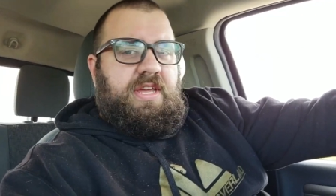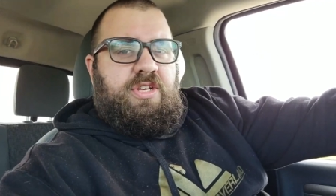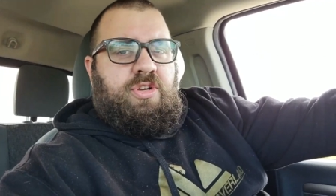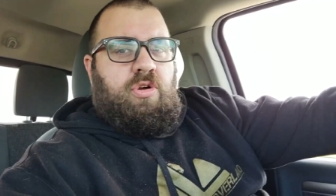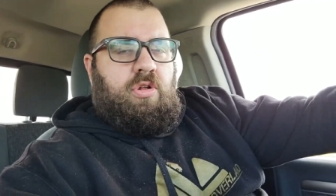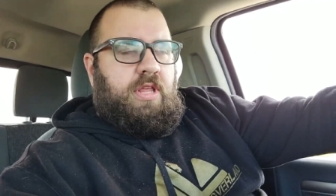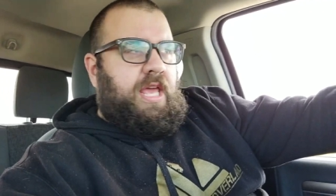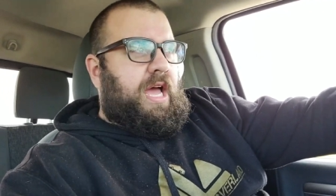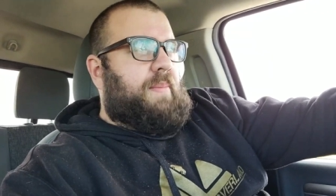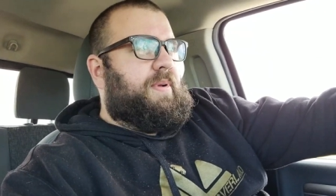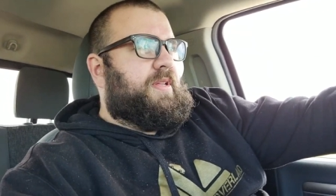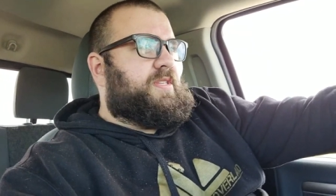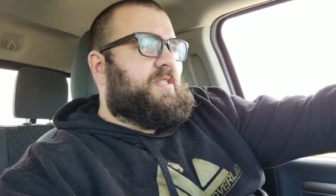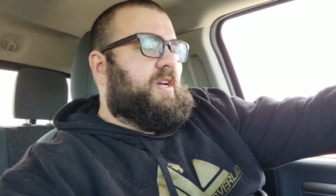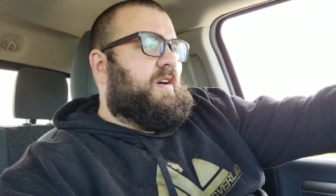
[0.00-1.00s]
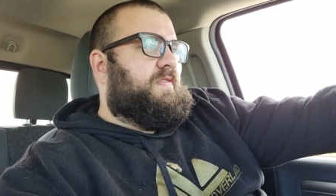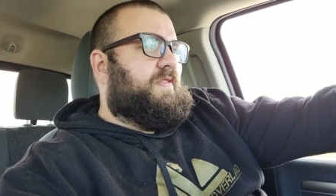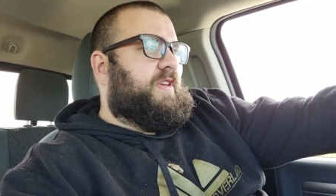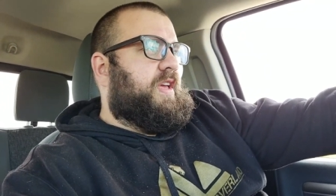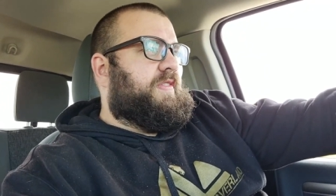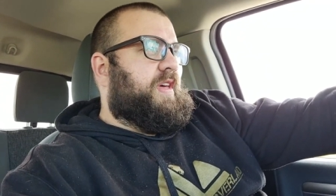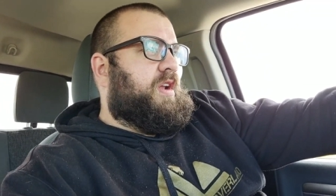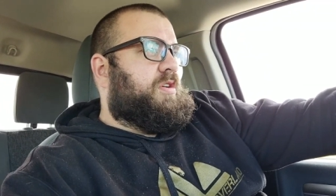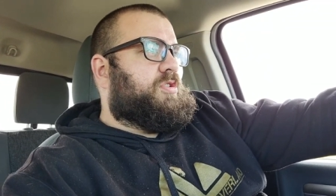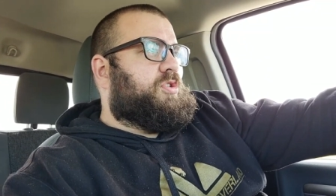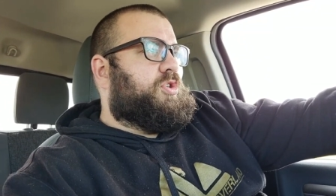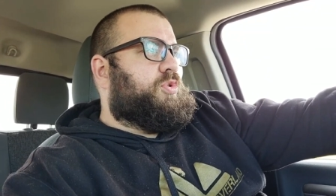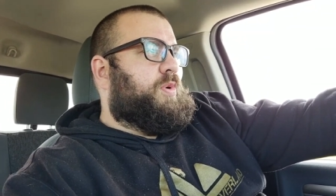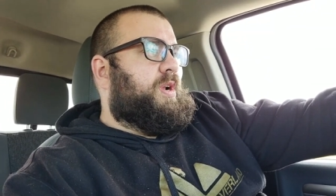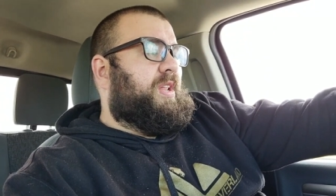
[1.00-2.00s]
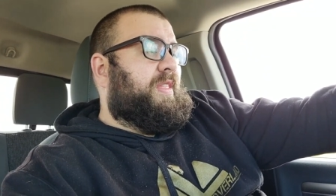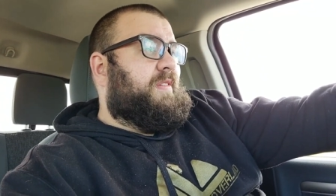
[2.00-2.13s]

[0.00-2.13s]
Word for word: internal cabinet stuff, get that all situated.